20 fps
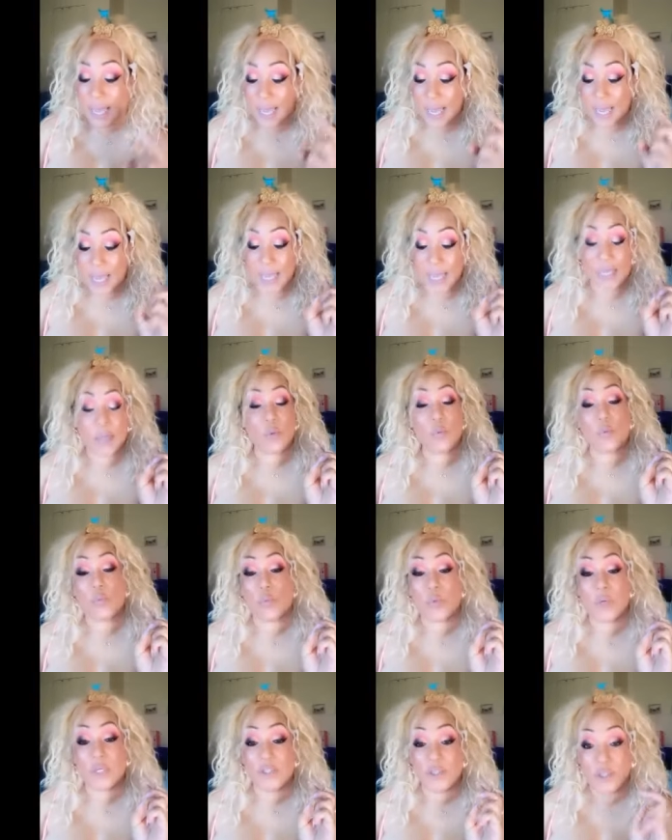and
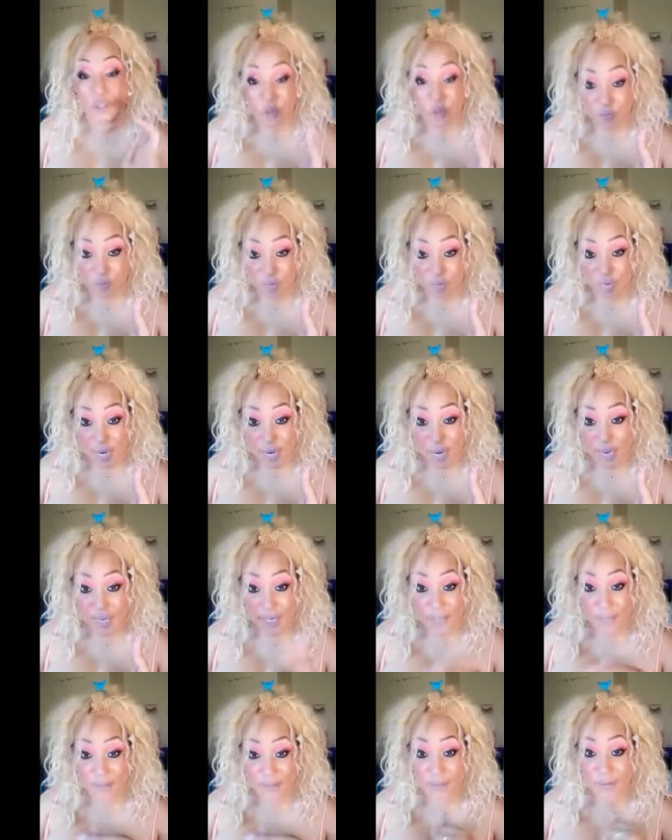
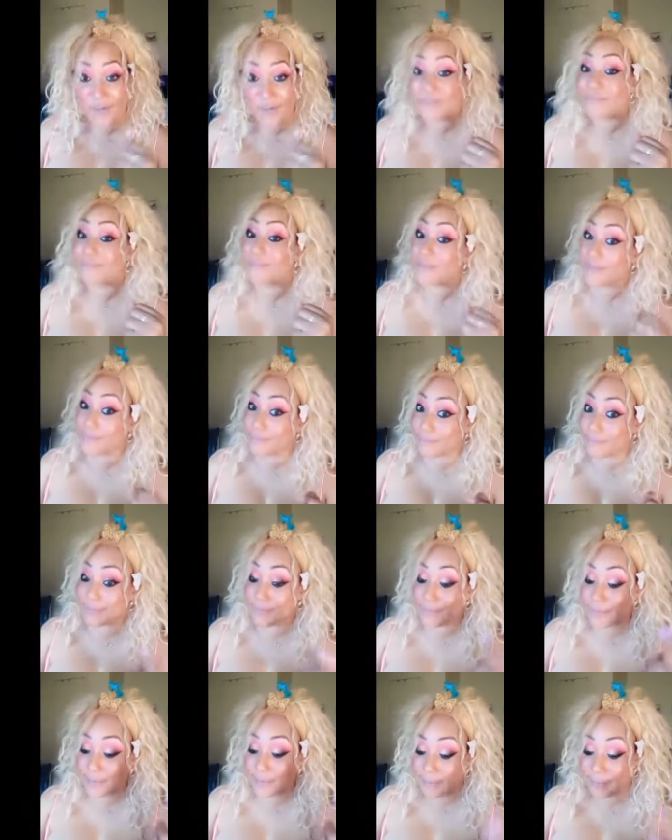rejuvenate.
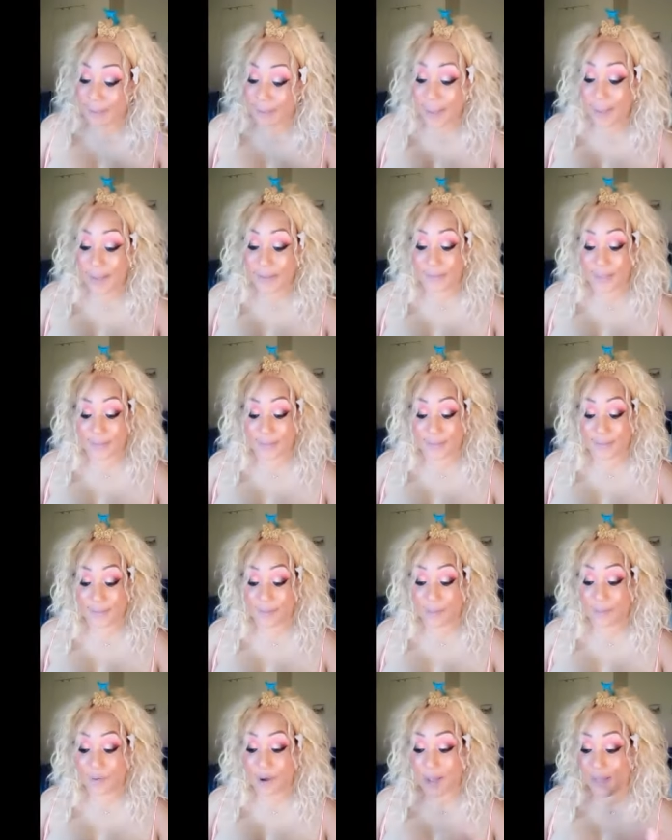Okay, that's
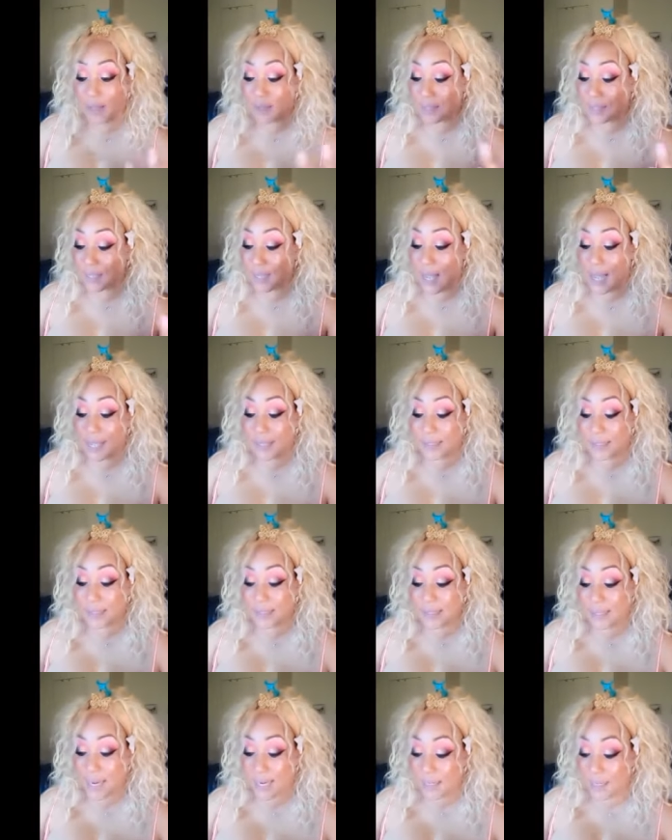surprising. I
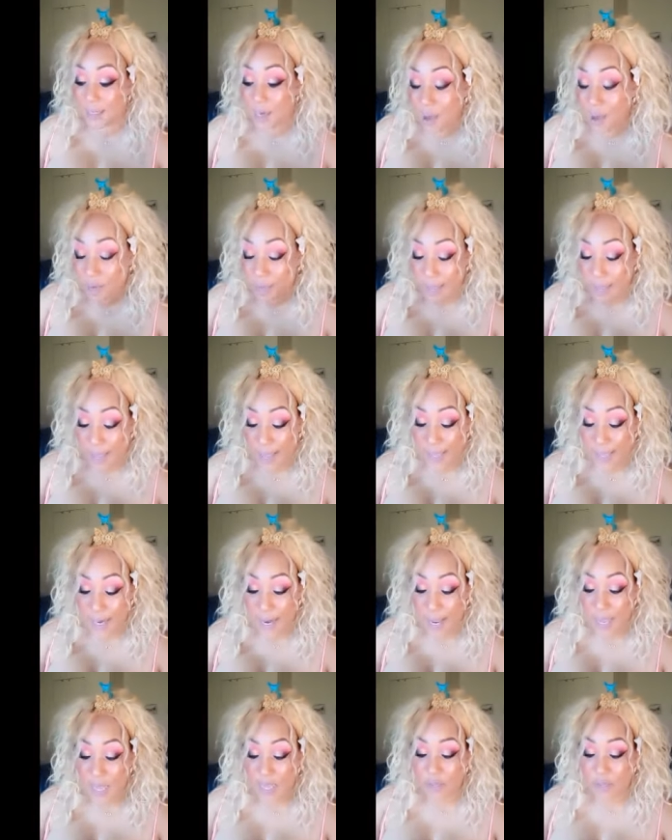did not know that.
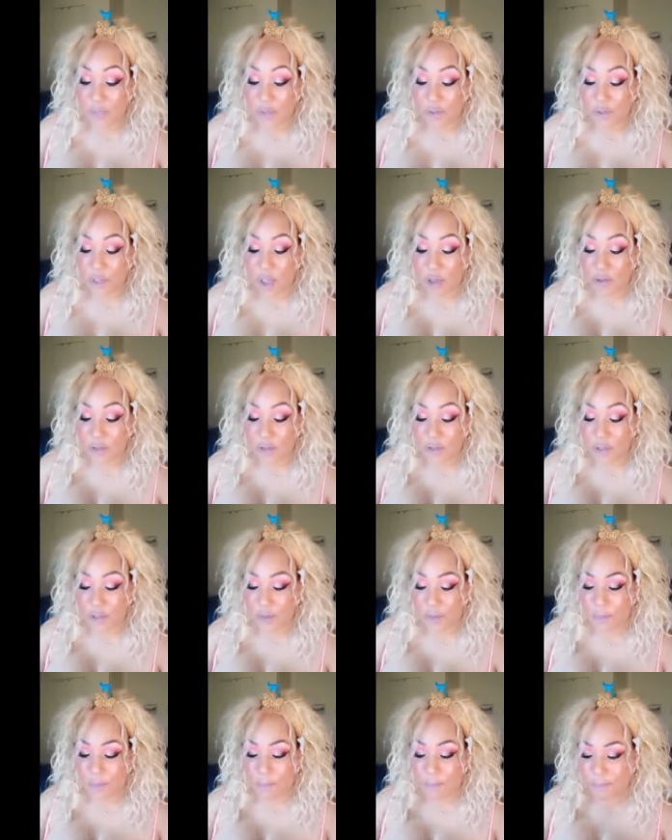So those are
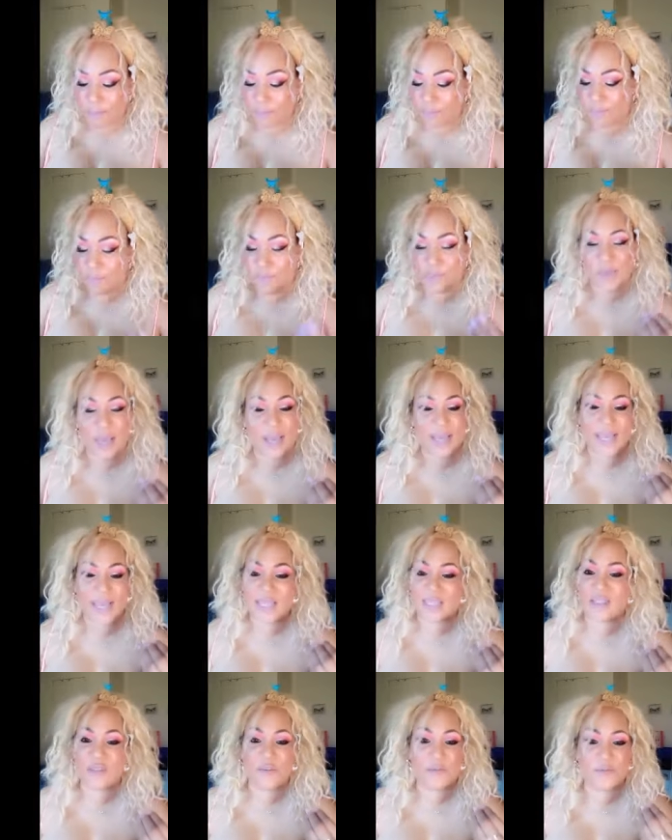the, mm, I
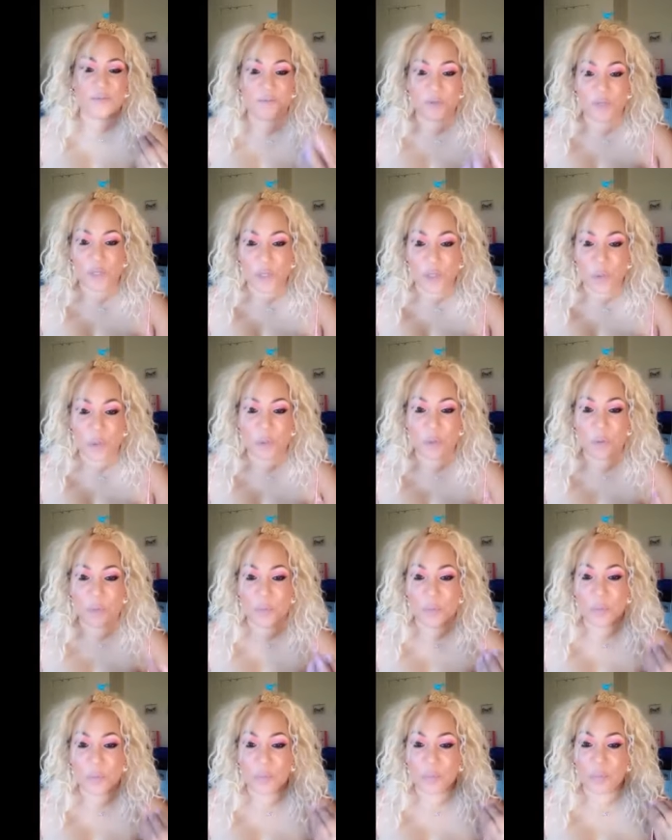guess, the
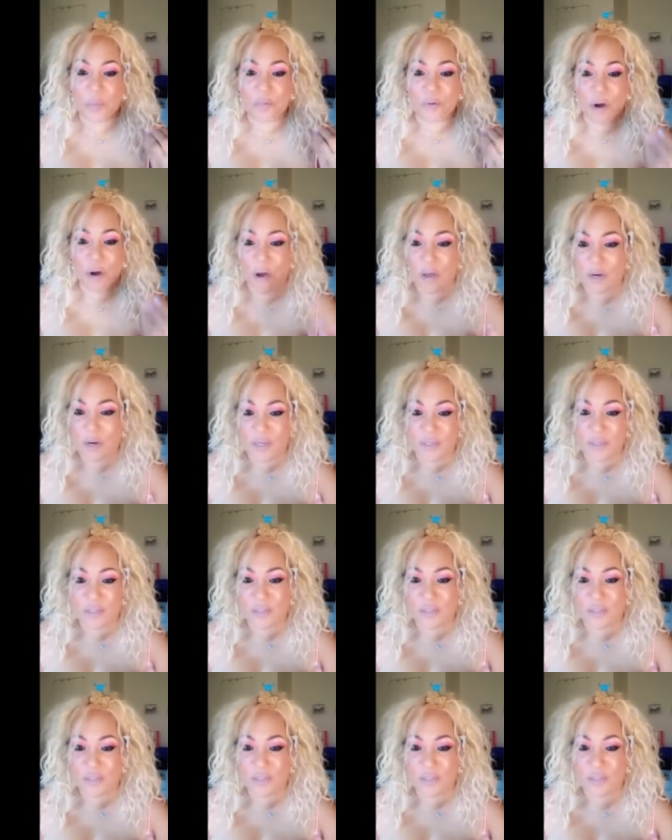few
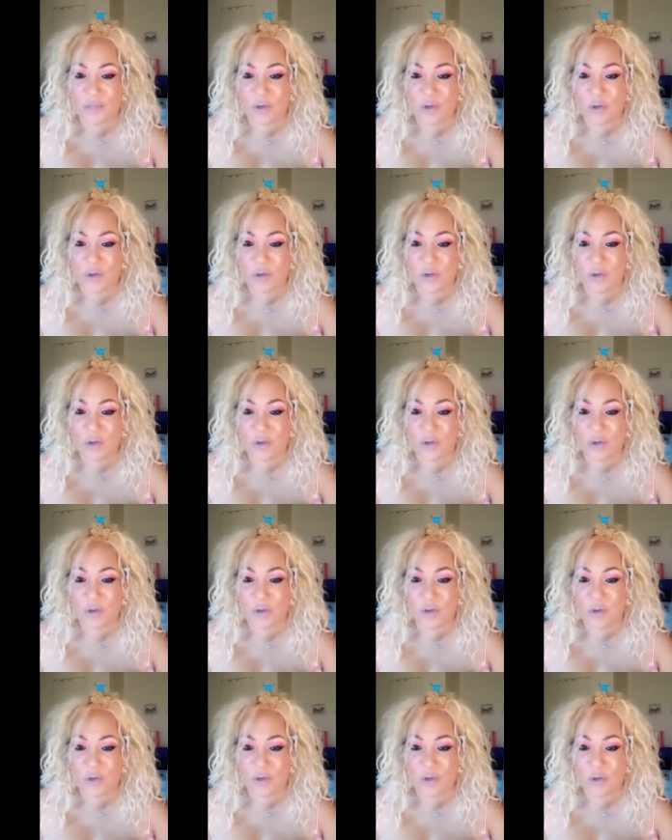products